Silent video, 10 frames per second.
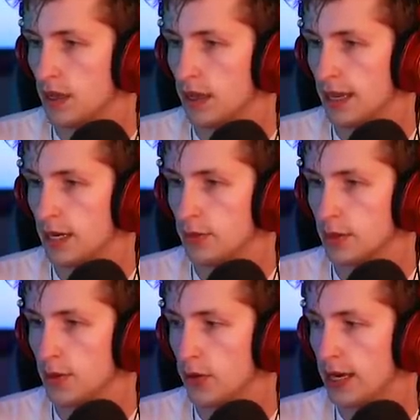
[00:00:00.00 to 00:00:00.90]
I hit him with
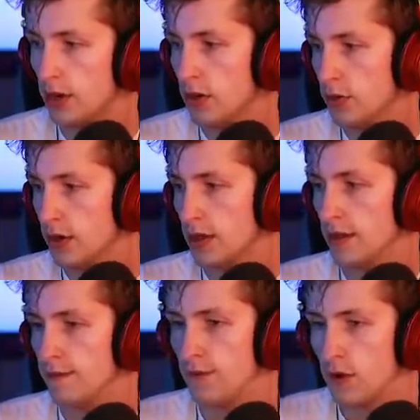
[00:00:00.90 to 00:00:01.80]
a bow and arrow.
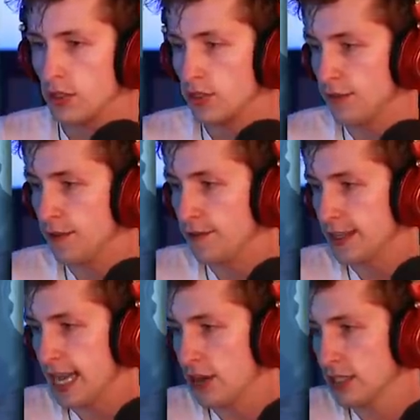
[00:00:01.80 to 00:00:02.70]

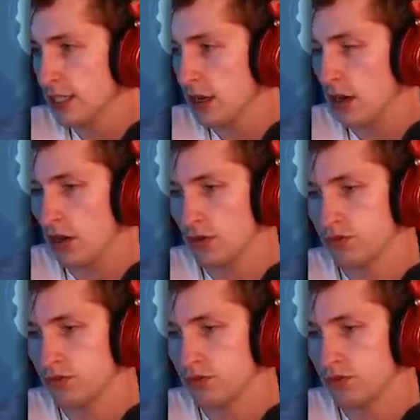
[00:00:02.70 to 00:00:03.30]
450,000. Oh.